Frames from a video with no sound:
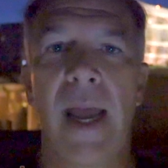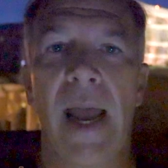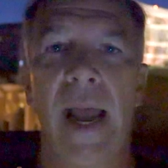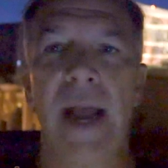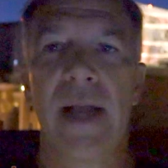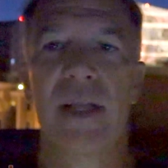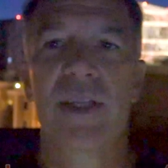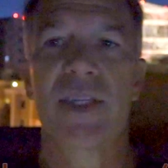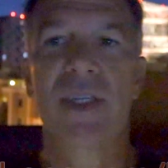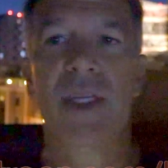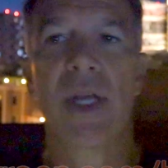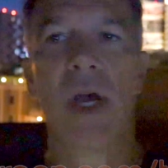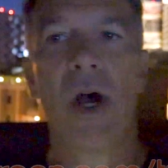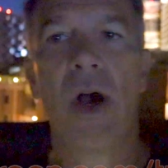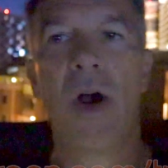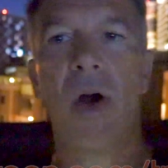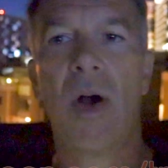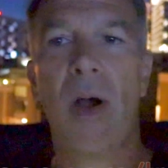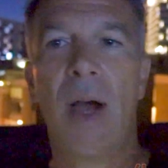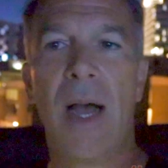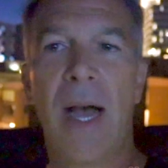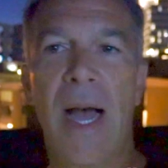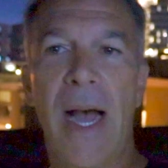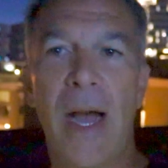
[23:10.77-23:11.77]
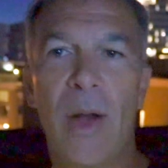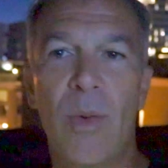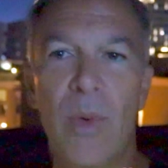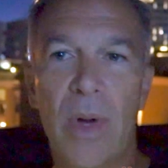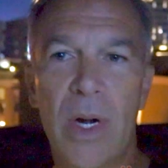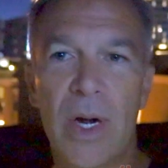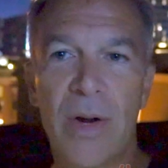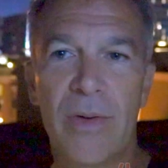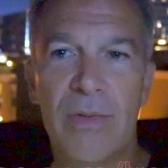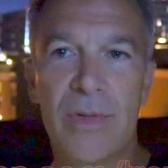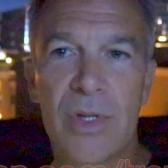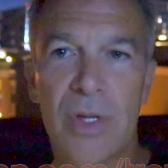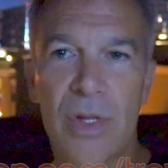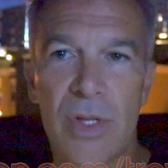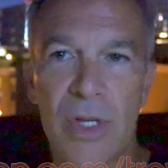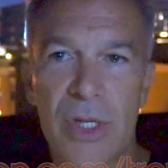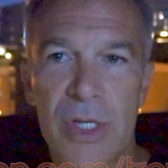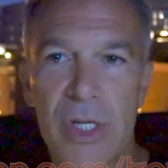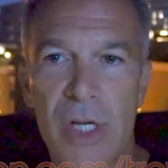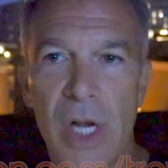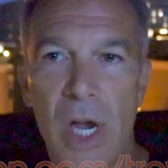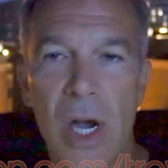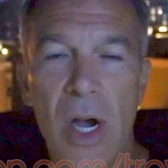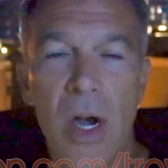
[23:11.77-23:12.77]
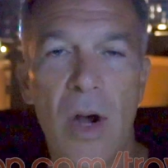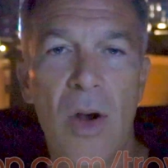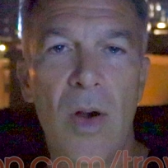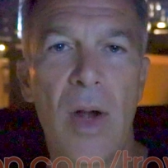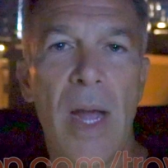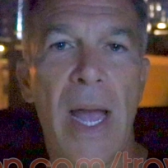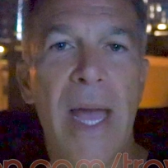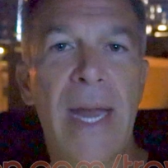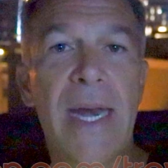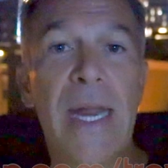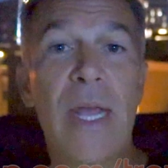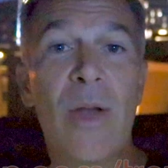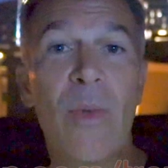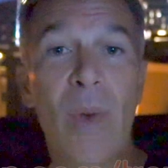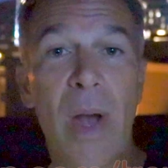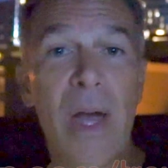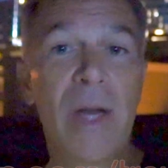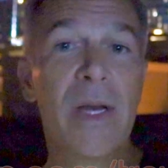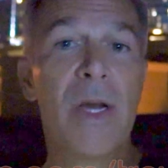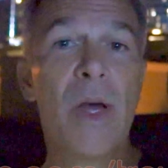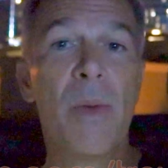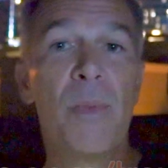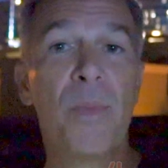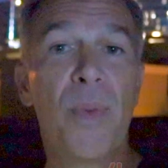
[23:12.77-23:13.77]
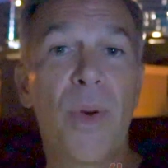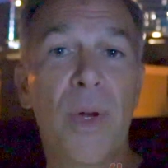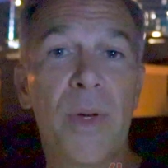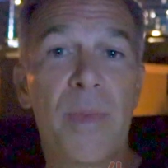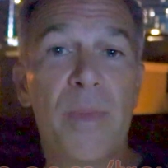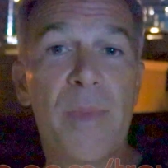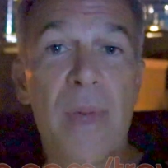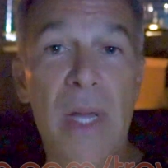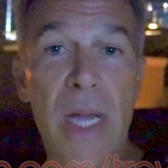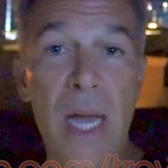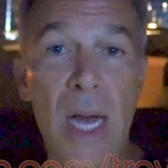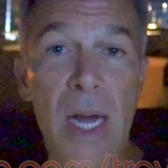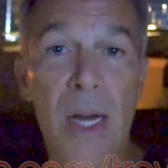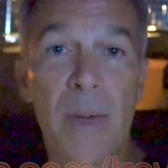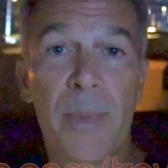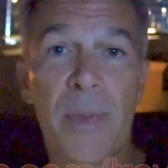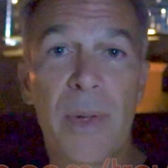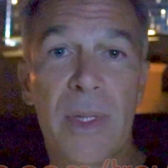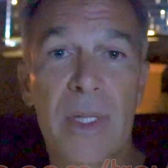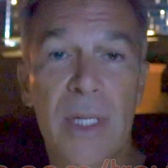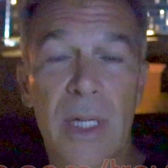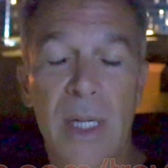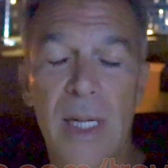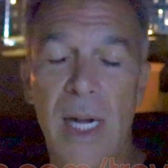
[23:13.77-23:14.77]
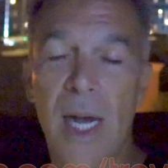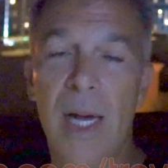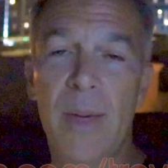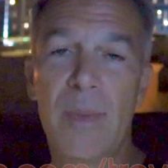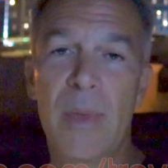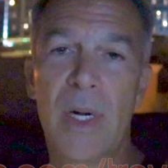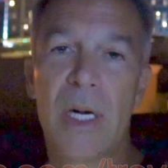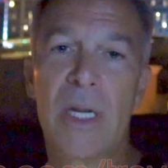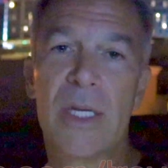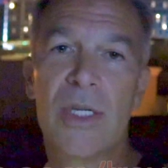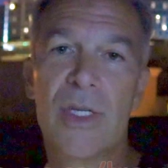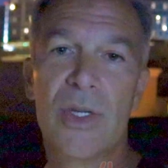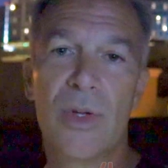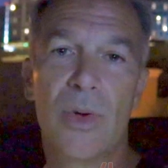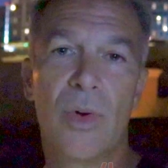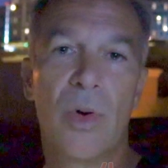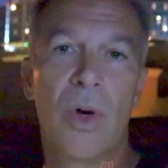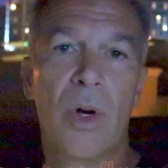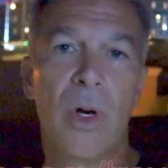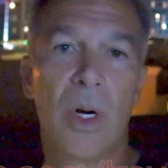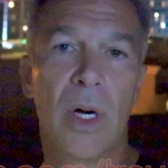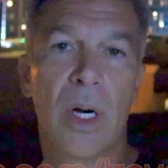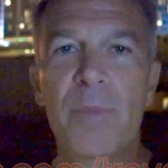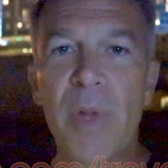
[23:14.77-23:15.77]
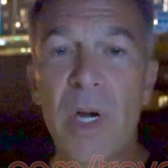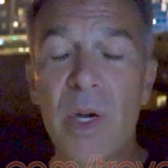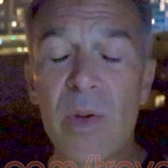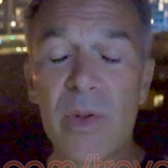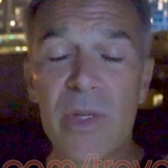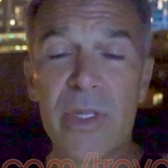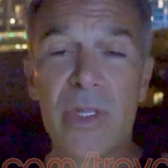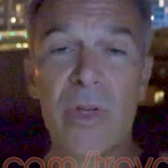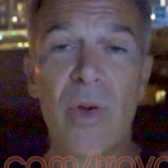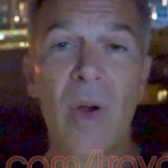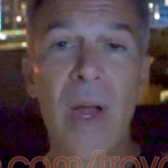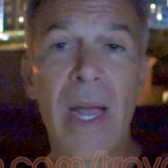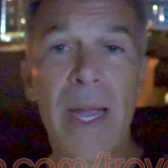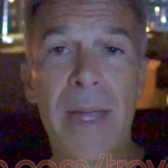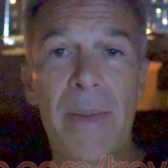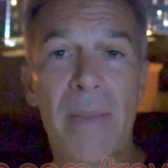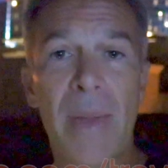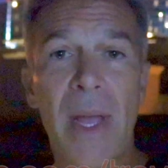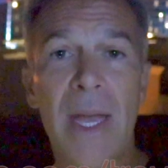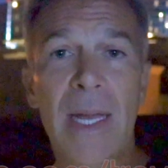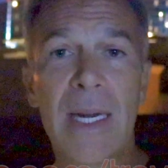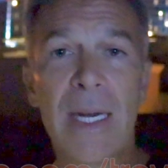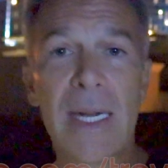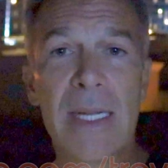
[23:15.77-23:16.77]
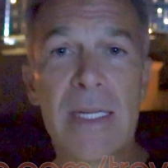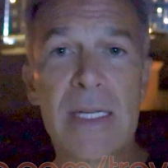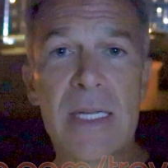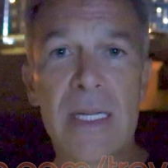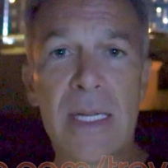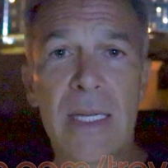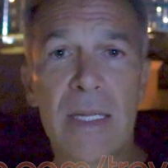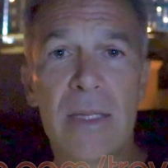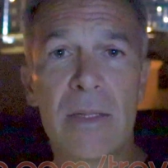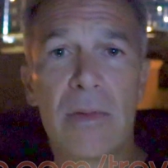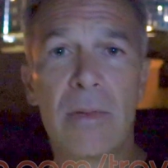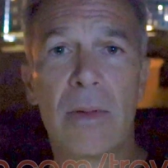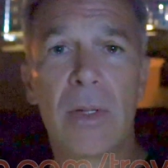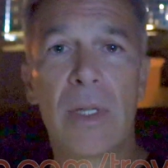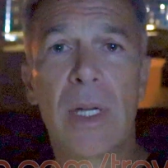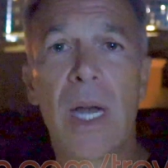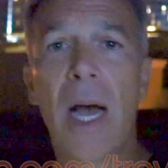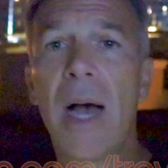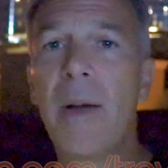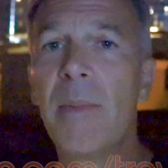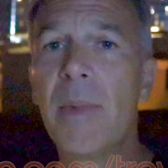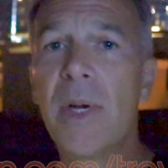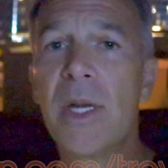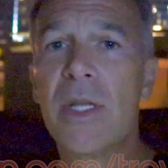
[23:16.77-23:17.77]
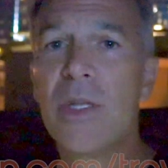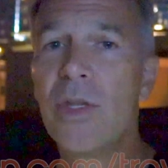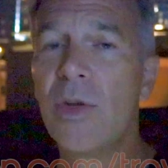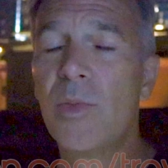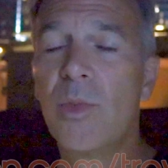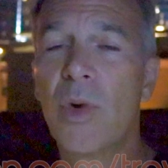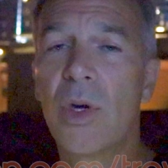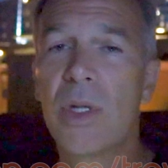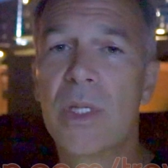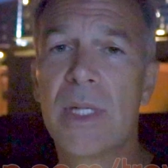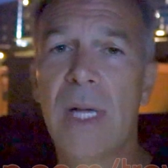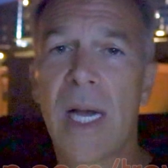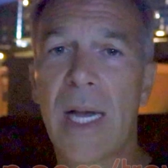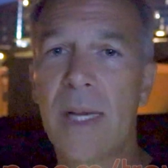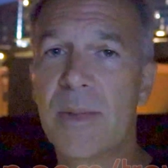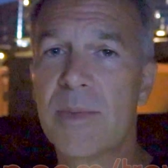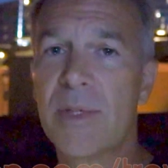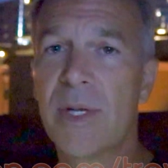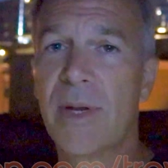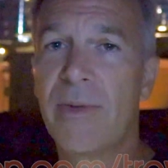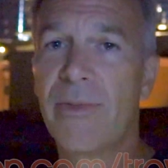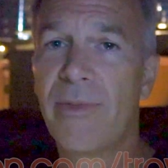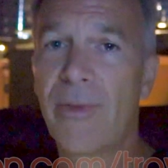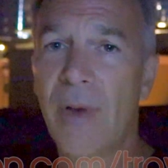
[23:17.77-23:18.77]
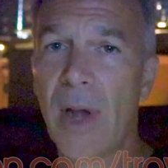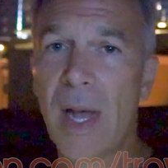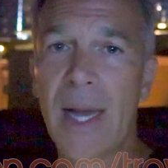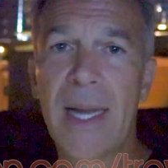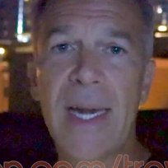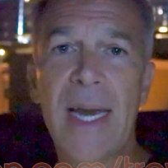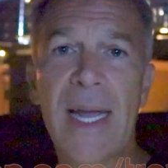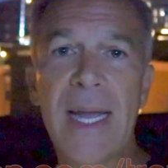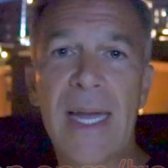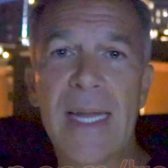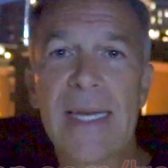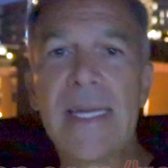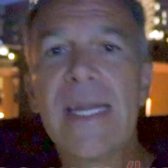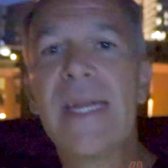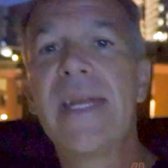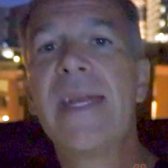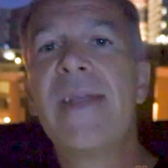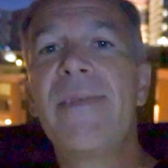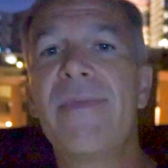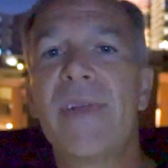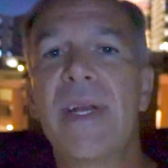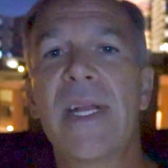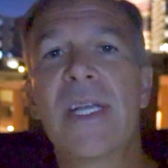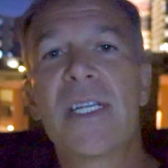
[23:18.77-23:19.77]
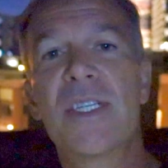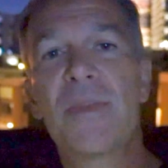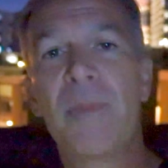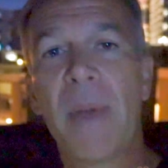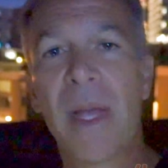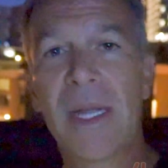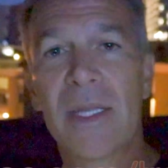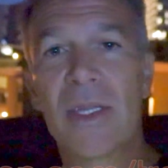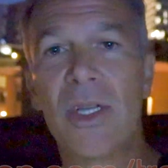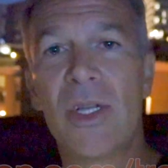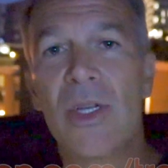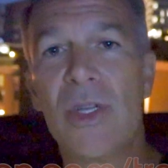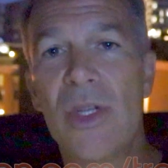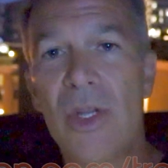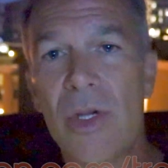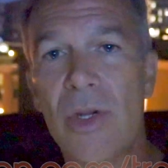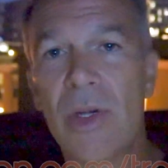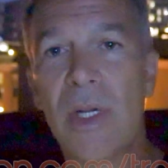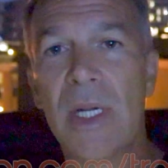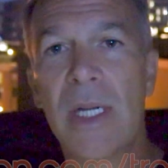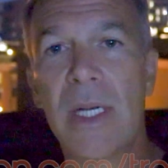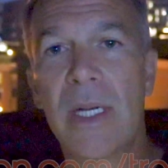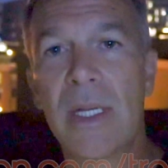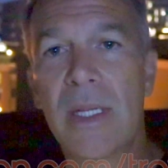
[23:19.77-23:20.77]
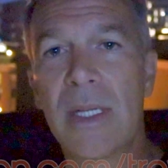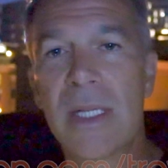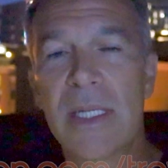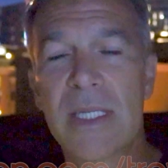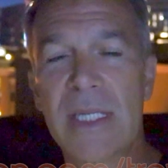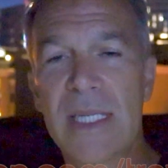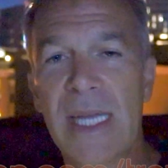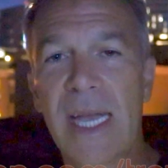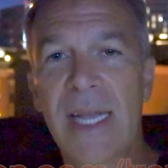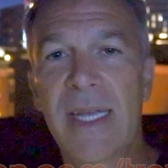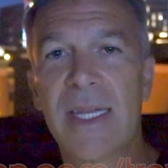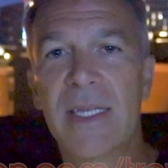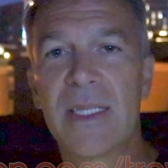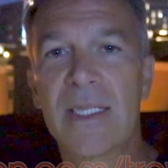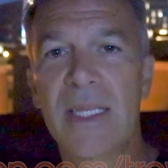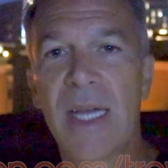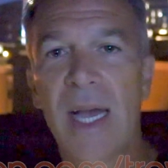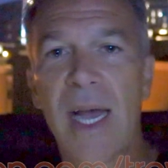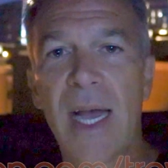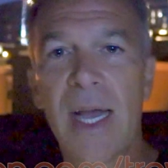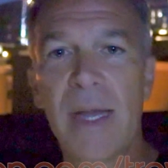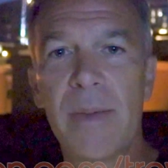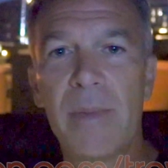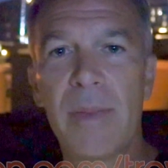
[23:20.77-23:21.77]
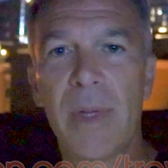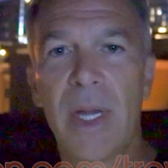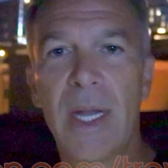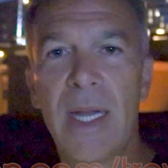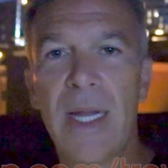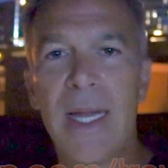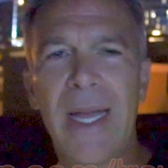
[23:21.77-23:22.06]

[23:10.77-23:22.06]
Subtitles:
And so I went over to the show, and he wound up putting me up at the Comedy Store. But it was great, man. I did comedy 2 more times on Friday. I didn't even expect to do it the second time.